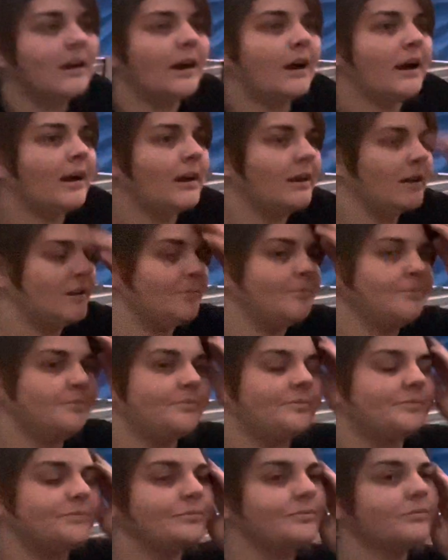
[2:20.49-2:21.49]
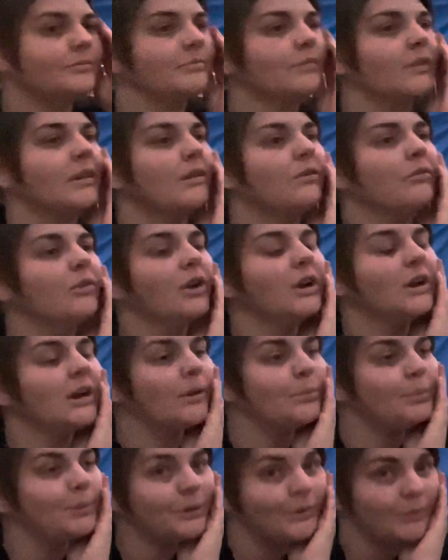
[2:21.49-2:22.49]
for a
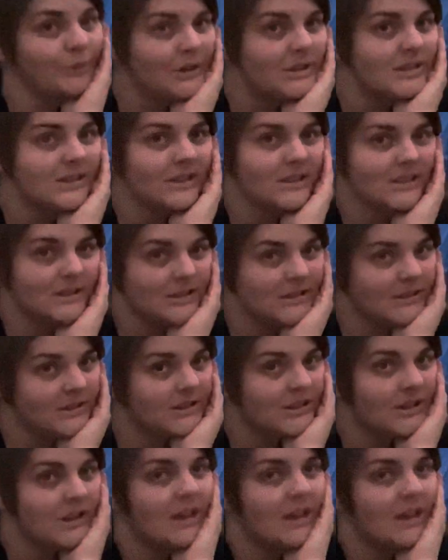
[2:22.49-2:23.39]
couple of reasons.